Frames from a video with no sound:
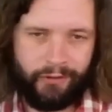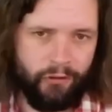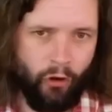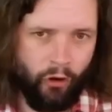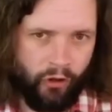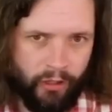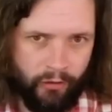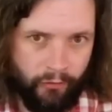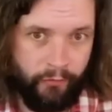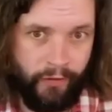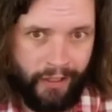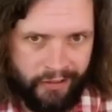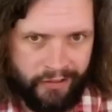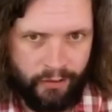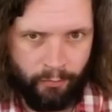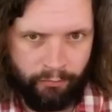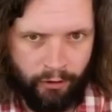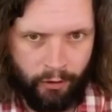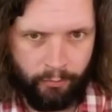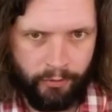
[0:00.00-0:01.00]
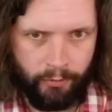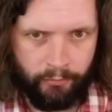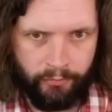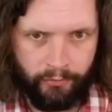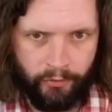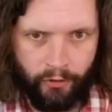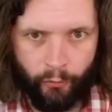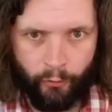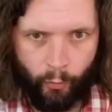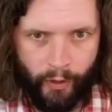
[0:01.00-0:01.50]
It's not going to fix the
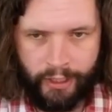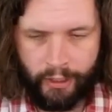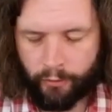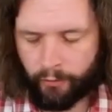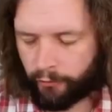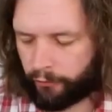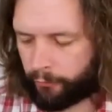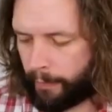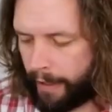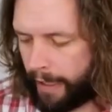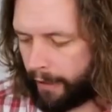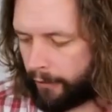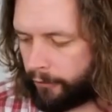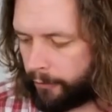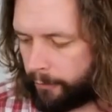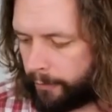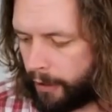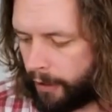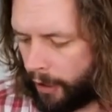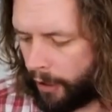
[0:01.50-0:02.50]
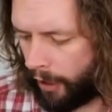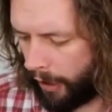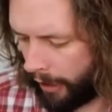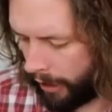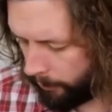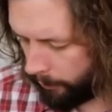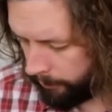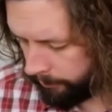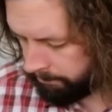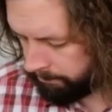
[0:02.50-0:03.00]
problem in the way you expect.
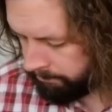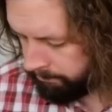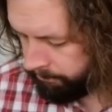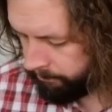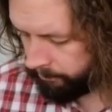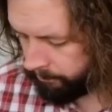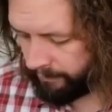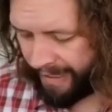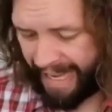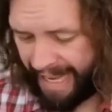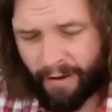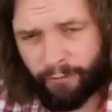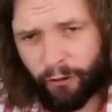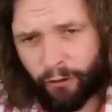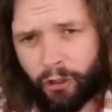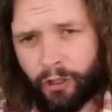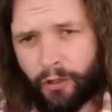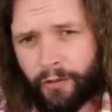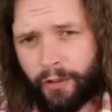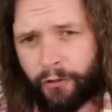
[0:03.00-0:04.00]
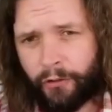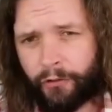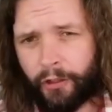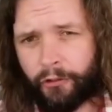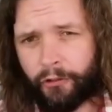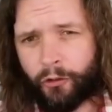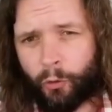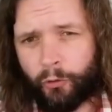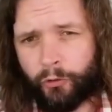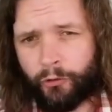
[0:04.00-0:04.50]
Um, have a look at these
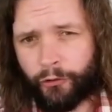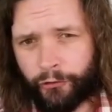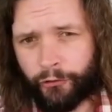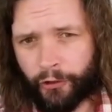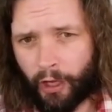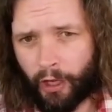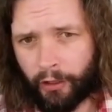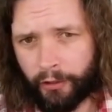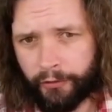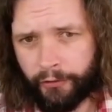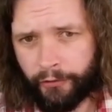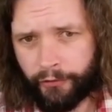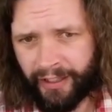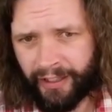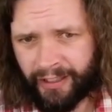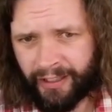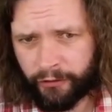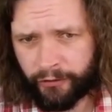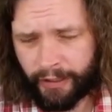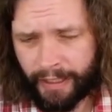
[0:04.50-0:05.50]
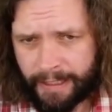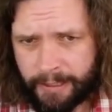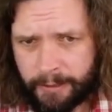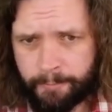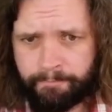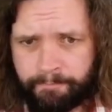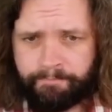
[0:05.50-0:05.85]
things called sagas instead.